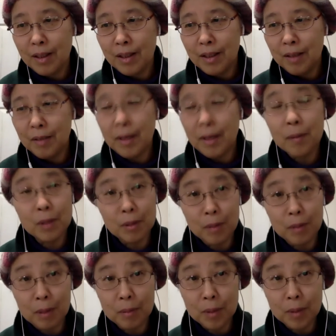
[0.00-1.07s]
family
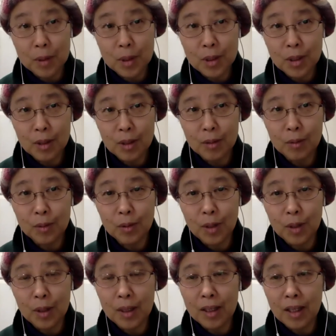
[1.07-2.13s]
members who are
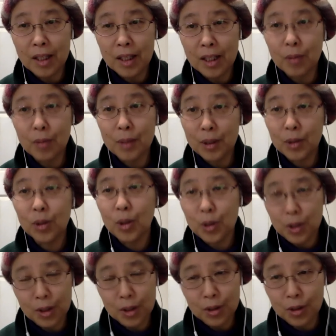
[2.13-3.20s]
a little bit closer to
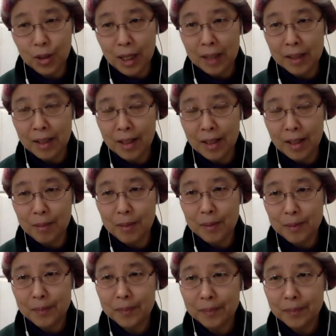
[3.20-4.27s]
that time.
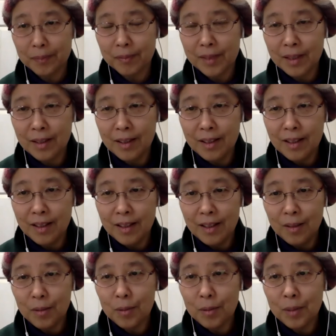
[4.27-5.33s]
For
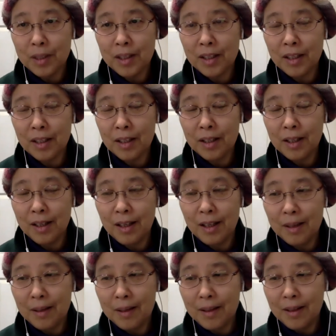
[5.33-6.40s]
me,
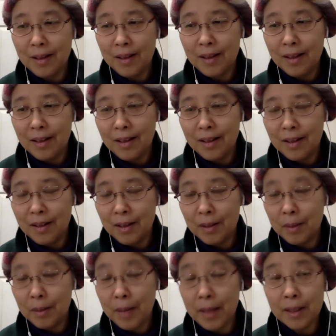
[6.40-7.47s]
the
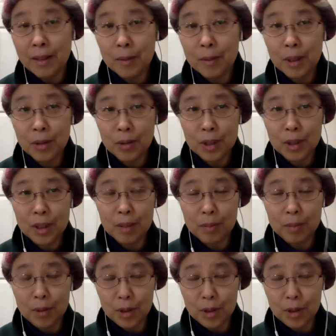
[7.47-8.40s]
pandemic really pushed